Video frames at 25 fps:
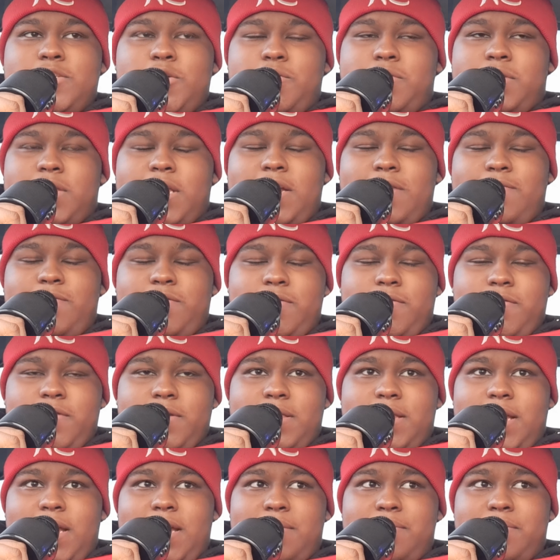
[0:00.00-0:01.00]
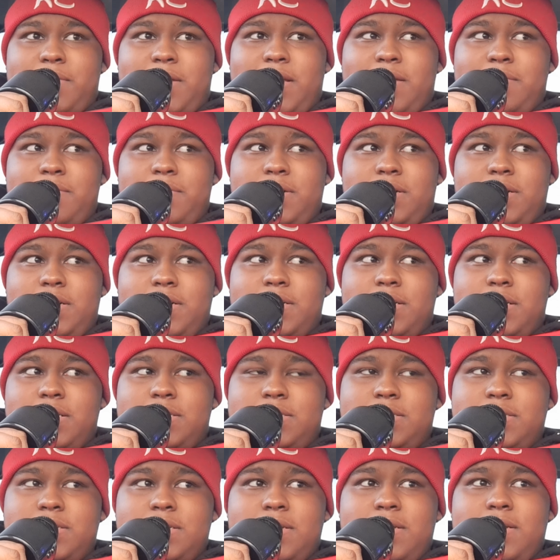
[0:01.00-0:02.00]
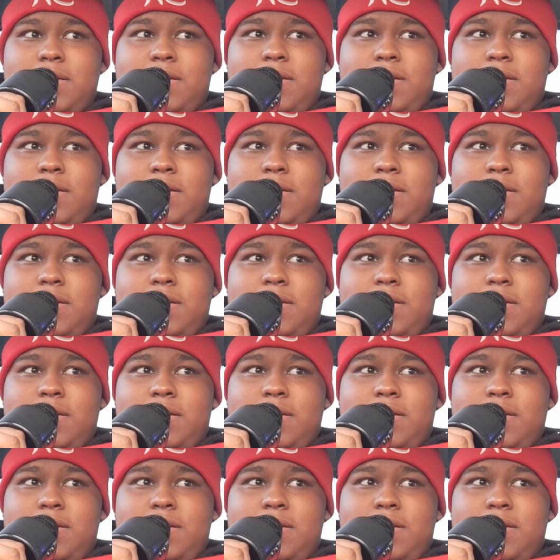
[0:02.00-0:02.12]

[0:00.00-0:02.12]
so thankful for that, man, because